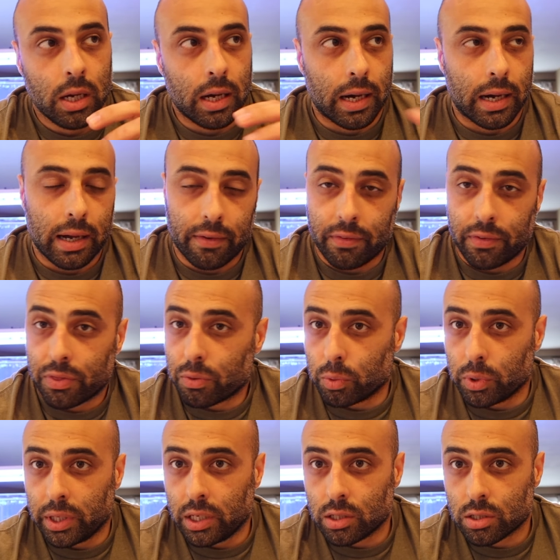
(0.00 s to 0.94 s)
I have a
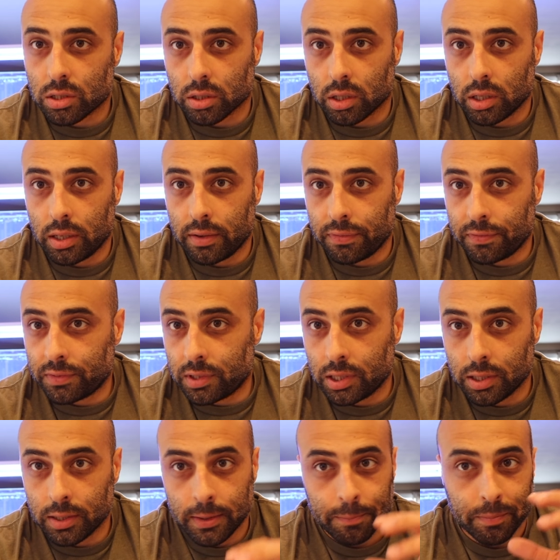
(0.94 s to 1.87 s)
3-inch
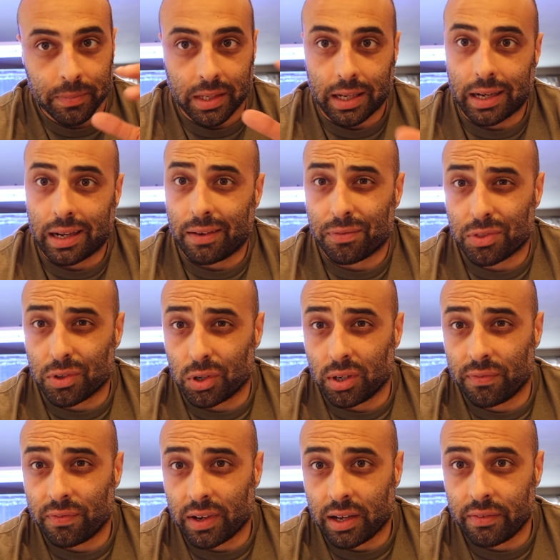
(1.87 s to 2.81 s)
lift. I have
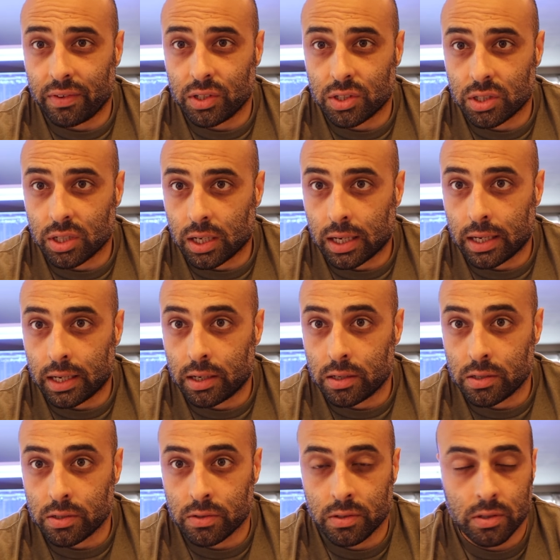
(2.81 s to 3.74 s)
35-inch
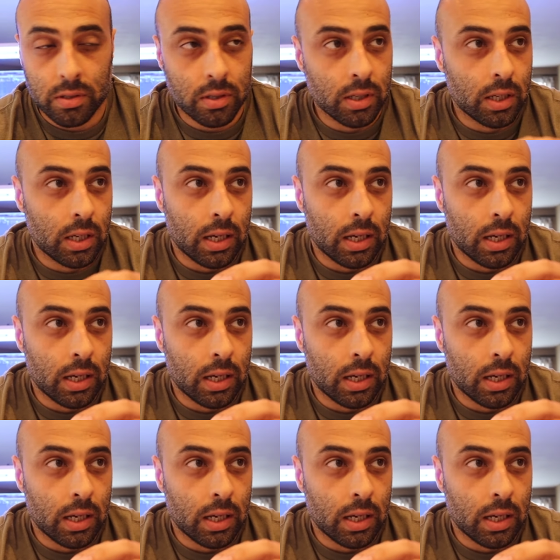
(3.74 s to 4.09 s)
tires.